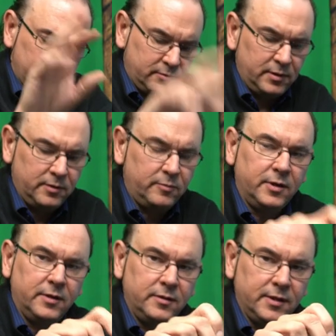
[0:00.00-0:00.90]

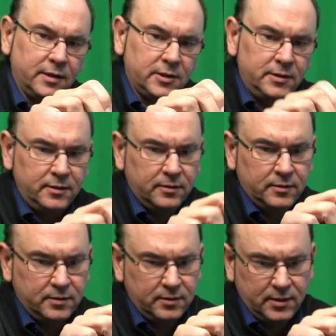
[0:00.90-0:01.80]
where it actually
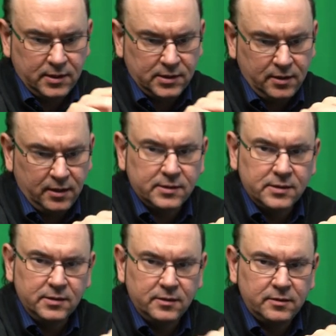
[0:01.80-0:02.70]
has
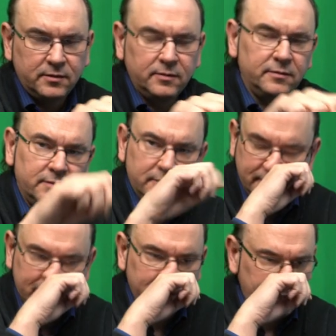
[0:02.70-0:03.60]
cuts in it,
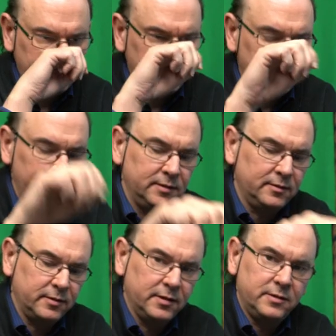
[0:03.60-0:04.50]
in the
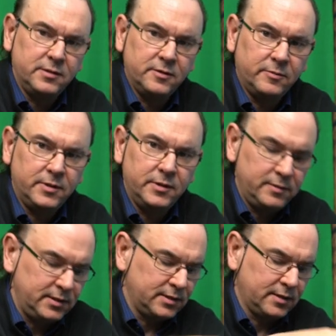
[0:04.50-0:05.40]
locations where you
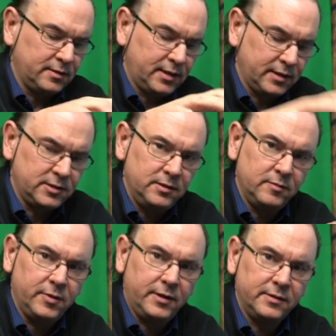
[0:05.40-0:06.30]
need to actually
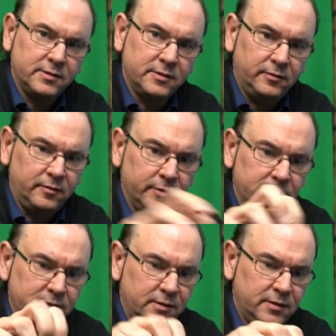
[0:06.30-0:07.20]
apply the solder
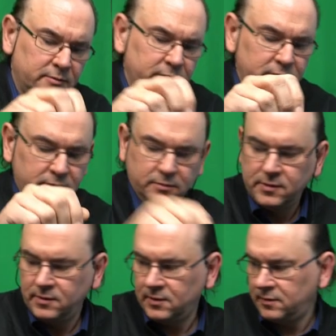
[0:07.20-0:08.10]
paste. So what you do is
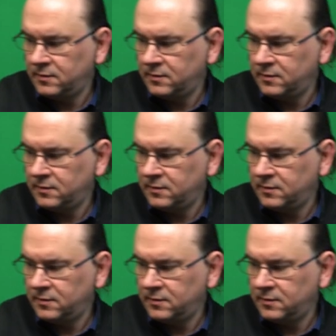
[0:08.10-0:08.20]
that then you